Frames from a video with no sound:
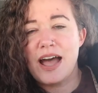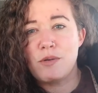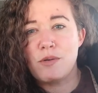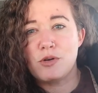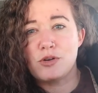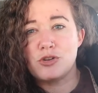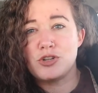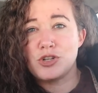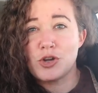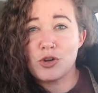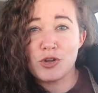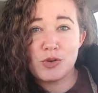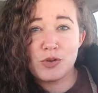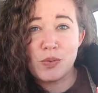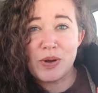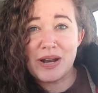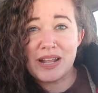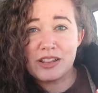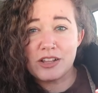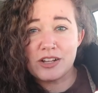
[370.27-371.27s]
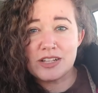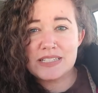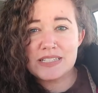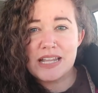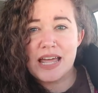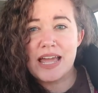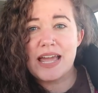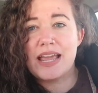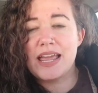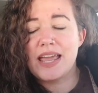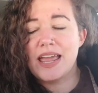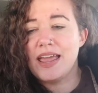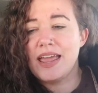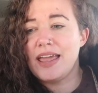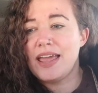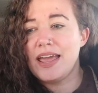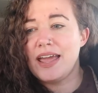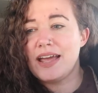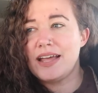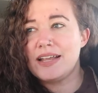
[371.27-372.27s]
I will show you what it looks like
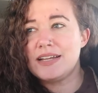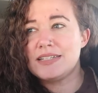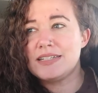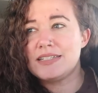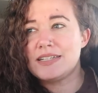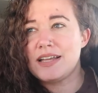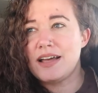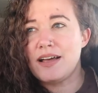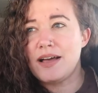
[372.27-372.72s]
and